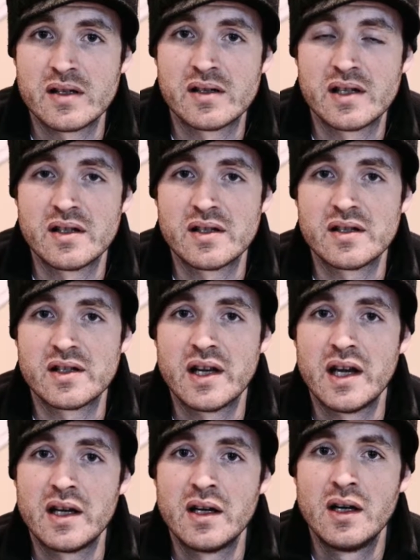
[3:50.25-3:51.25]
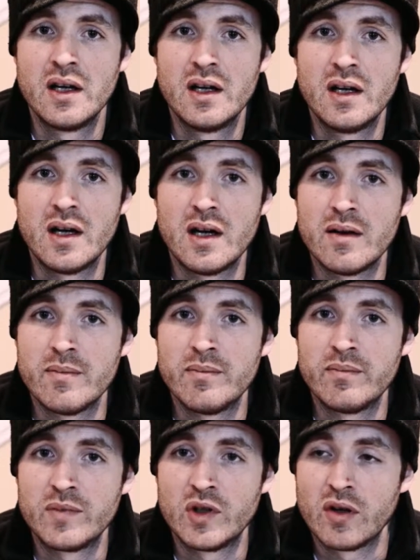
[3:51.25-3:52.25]
And since it's a,
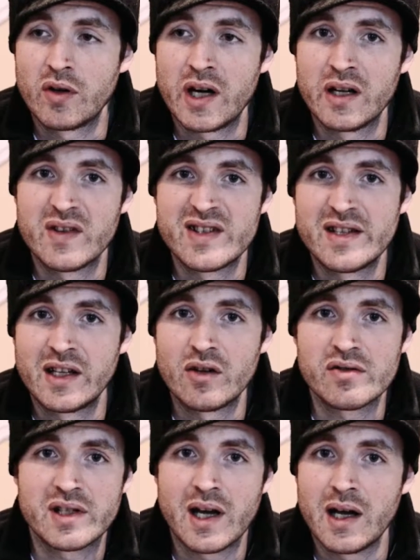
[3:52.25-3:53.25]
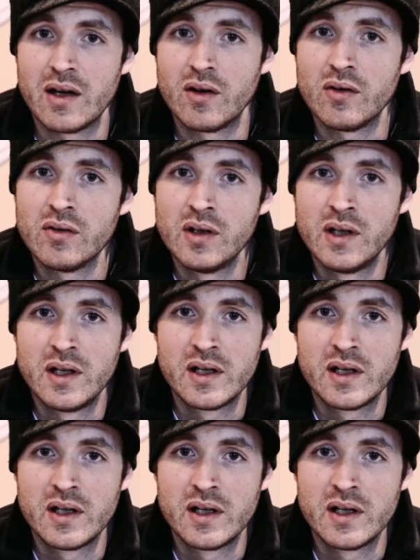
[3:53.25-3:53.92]
kind of a Senko style